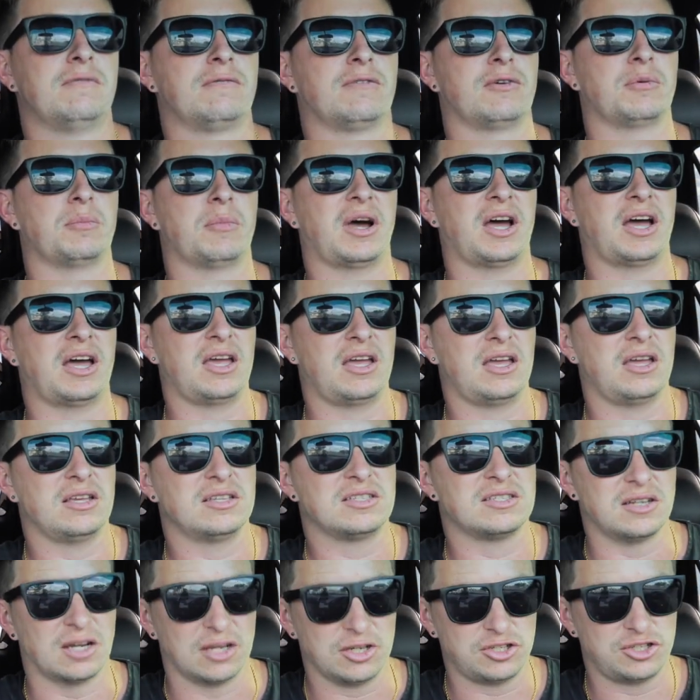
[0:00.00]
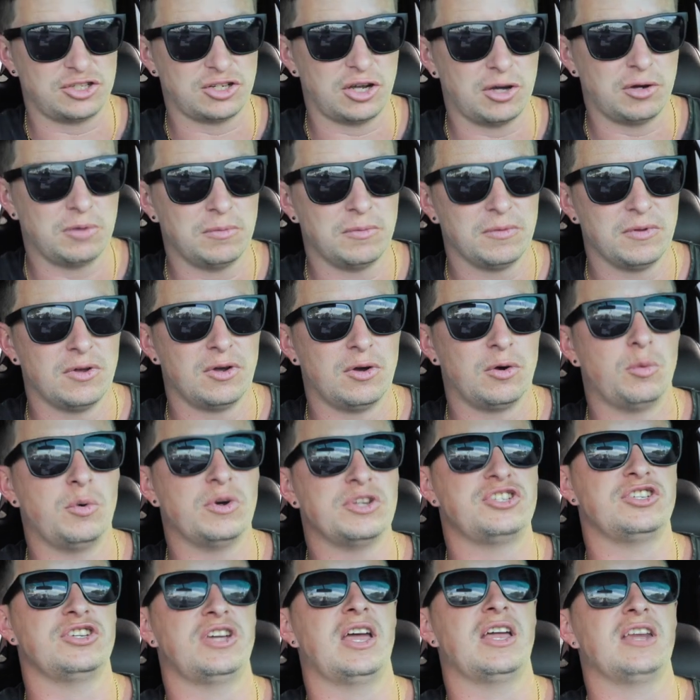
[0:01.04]
for my stunt show,
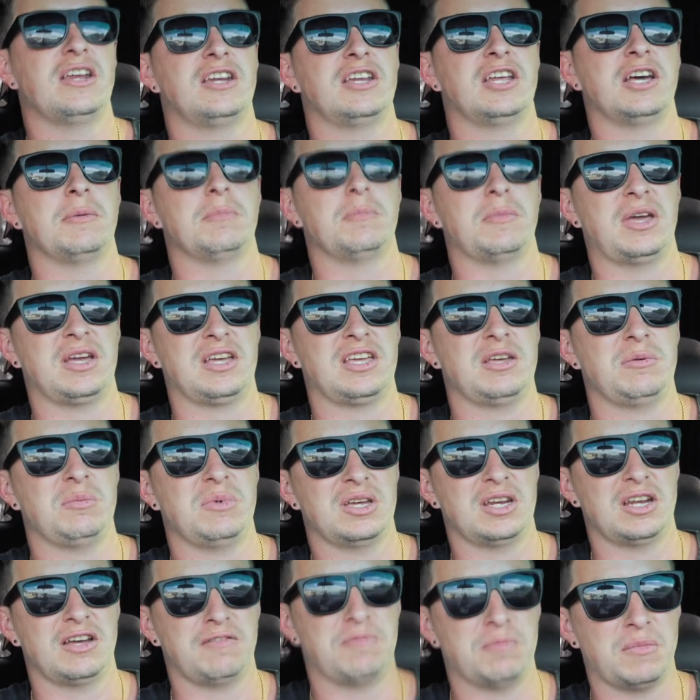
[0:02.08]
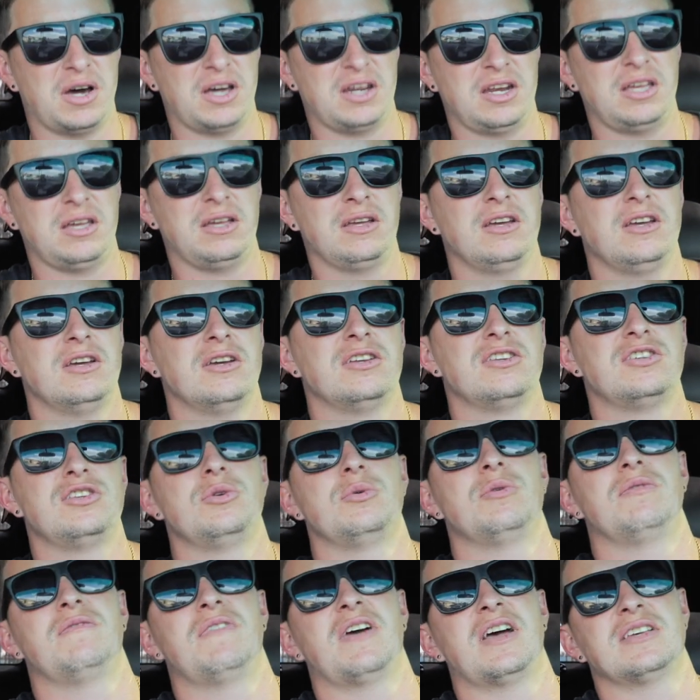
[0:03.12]
which ended up making me enough money
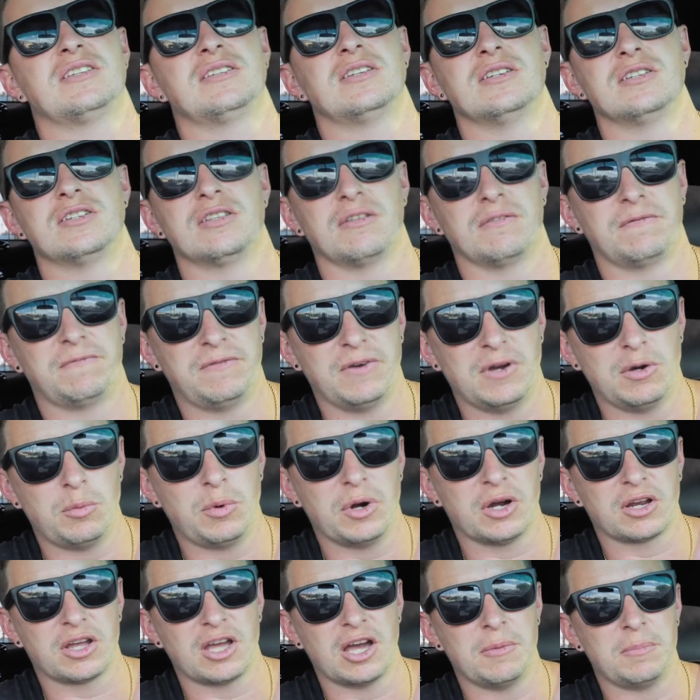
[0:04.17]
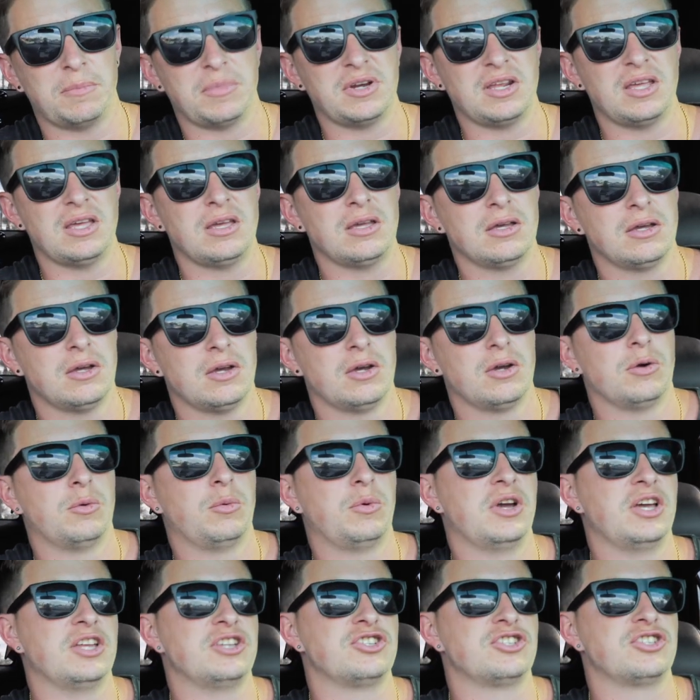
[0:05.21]
to invest into the footwear company,
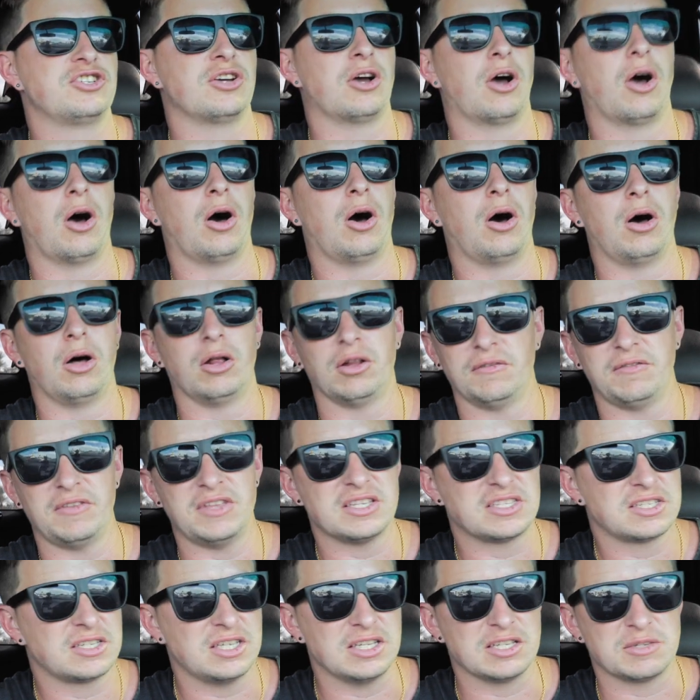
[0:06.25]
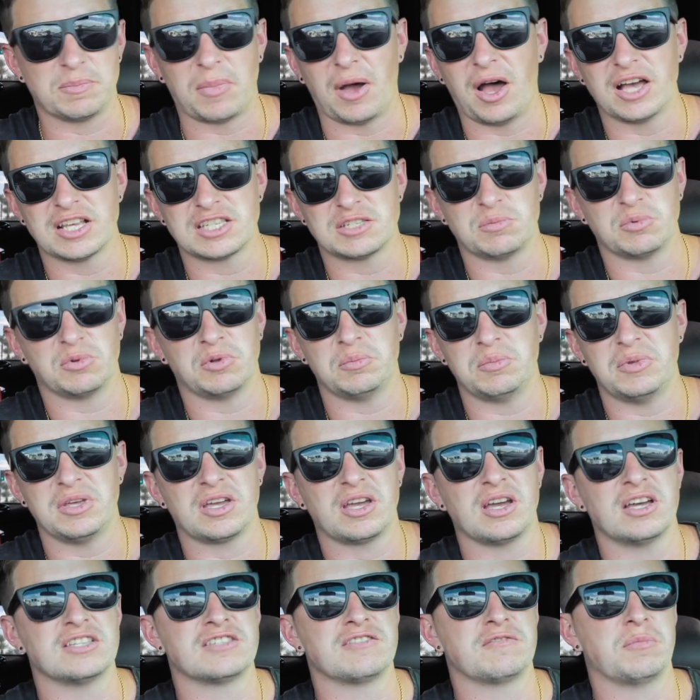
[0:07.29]
which all of this is possible
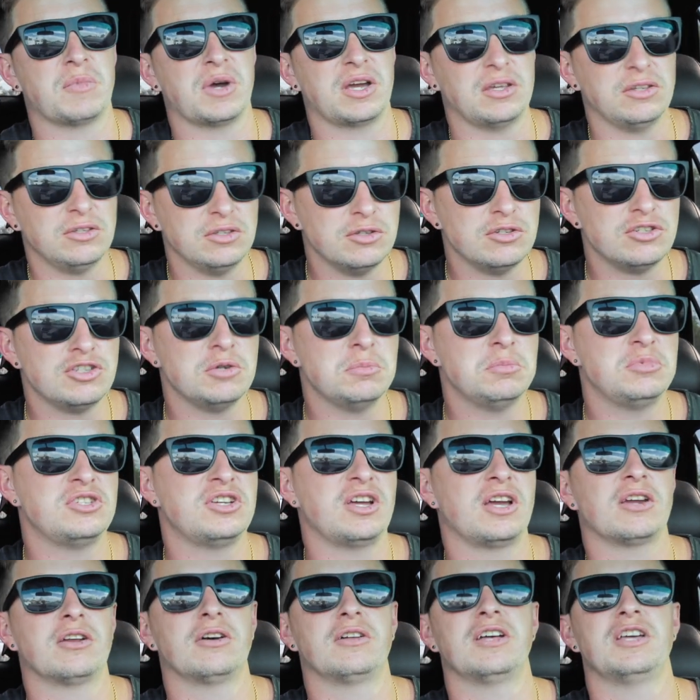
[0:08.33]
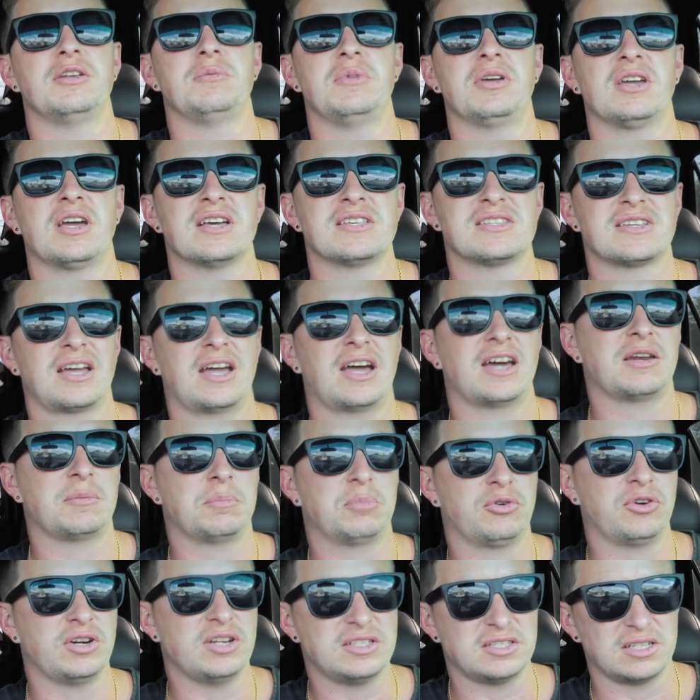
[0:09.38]
because of my YouTube channel and because I had a
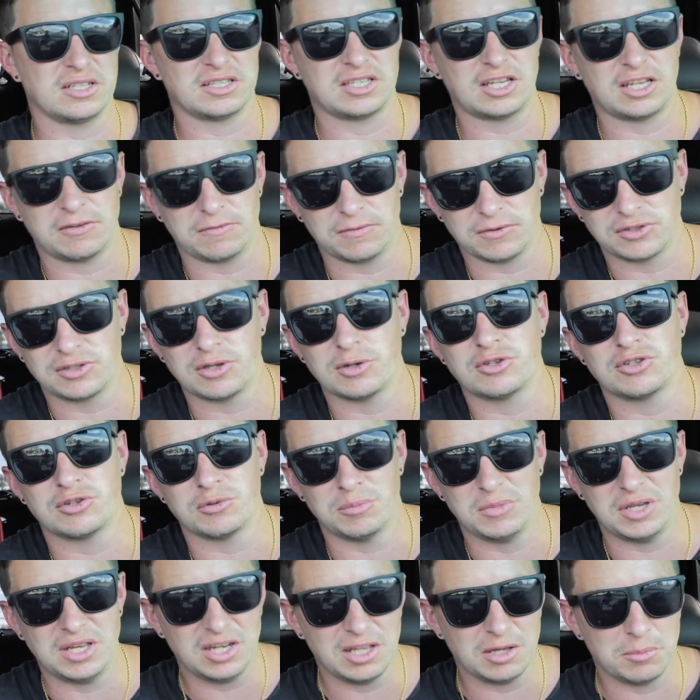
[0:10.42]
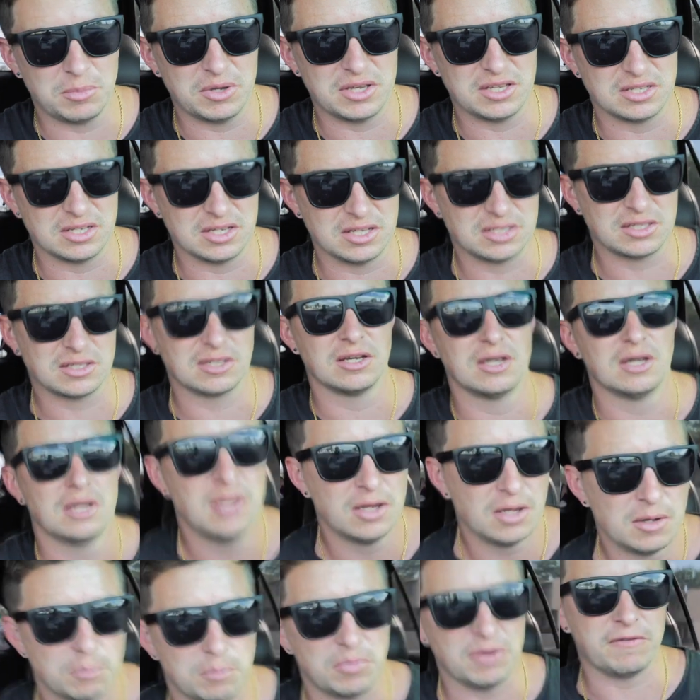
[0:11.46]
pretty successful social media business
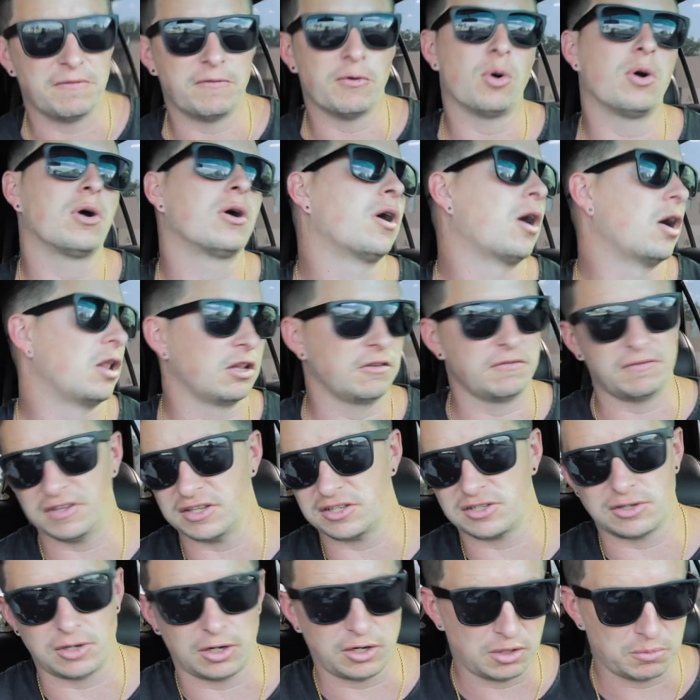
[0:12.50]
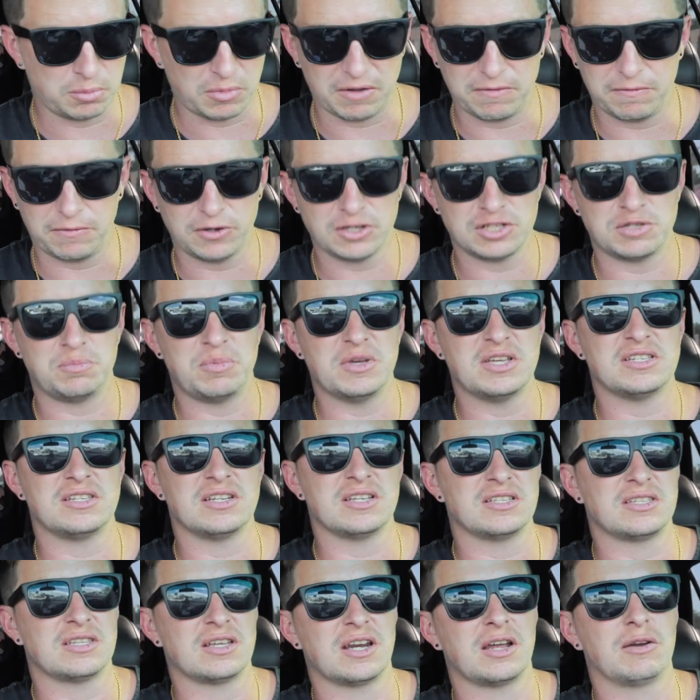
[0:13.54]
before all of this started. My first
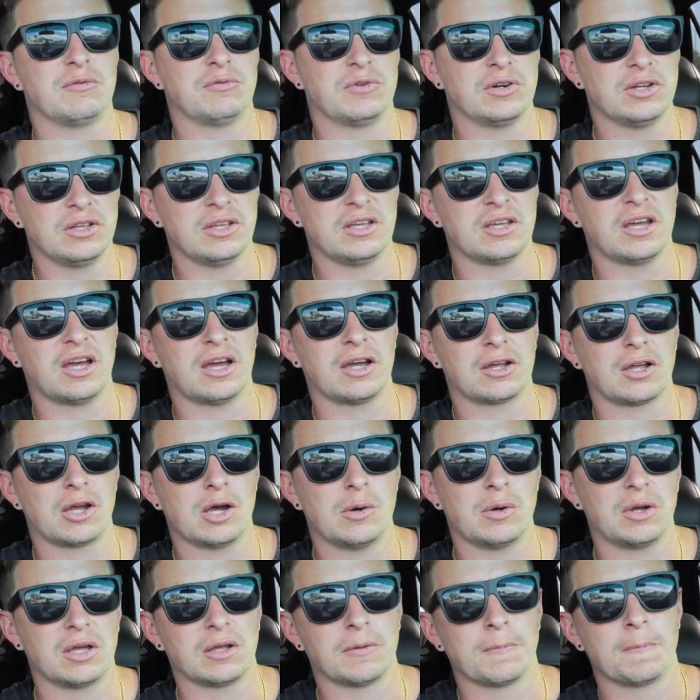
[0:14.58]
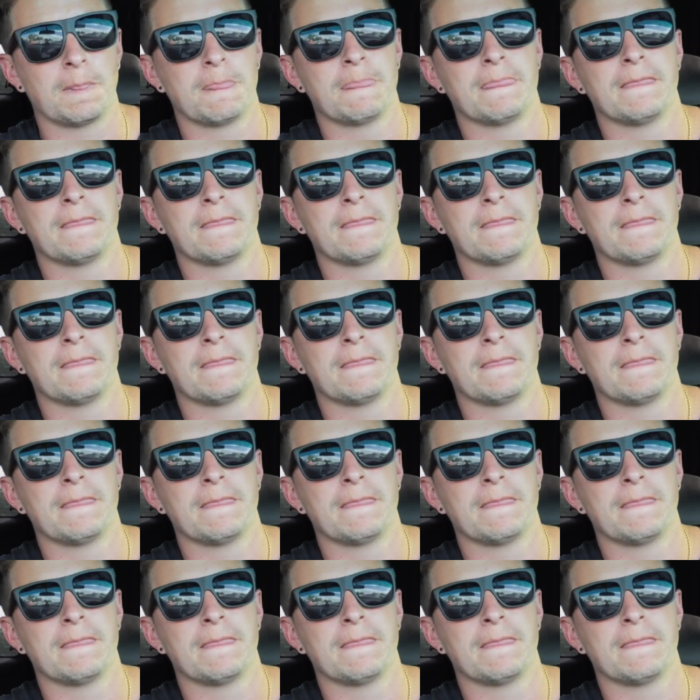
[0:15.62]
business that I really got going